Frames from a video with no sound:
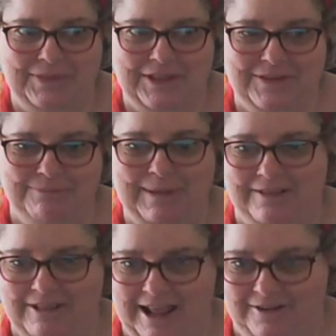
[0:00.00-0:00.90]
that's
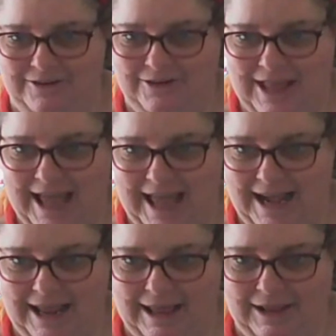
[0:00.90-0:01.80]
big thanks to
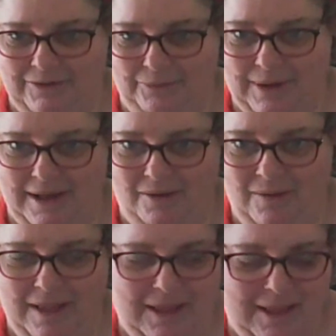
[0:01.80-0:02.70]
that as well.
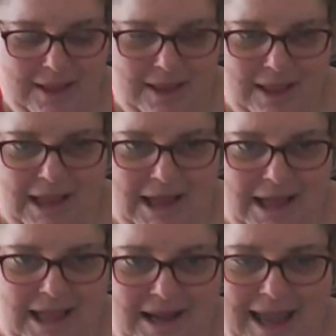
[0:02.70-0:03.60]

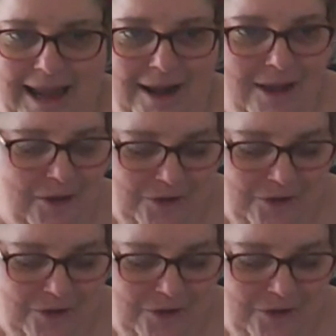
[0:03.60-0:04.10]
And hello